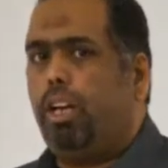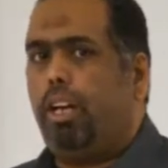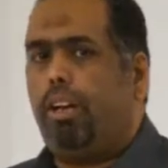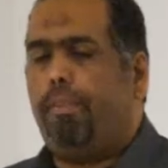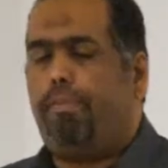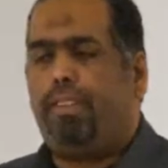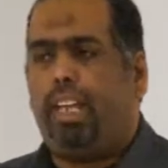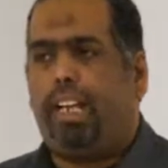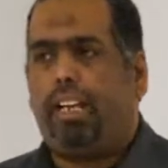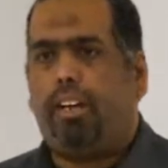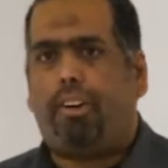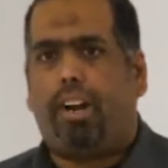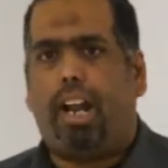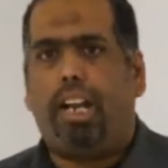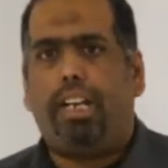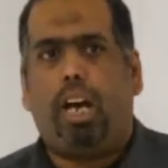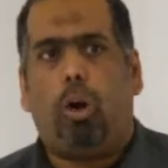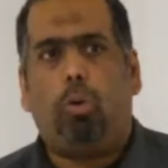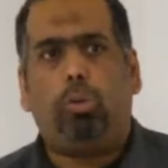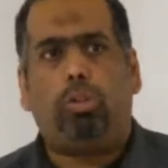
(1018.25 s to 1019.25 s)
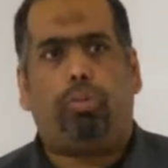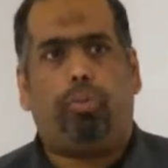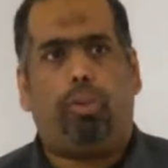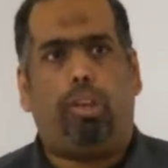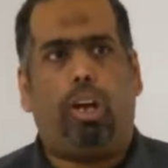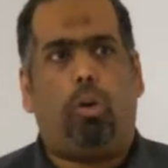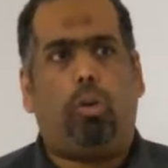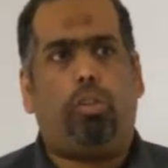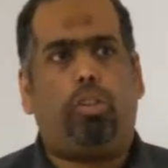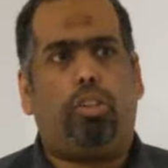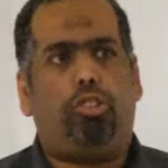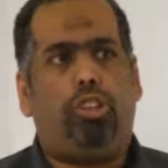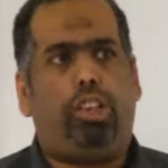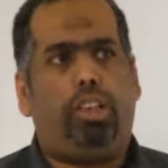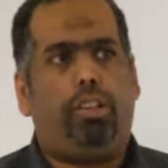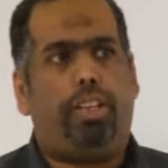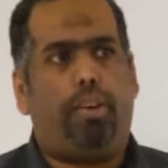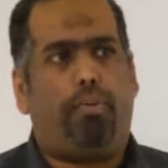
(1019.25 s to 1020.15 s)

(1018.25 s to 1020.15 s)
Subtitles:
If they run out of the oxygen,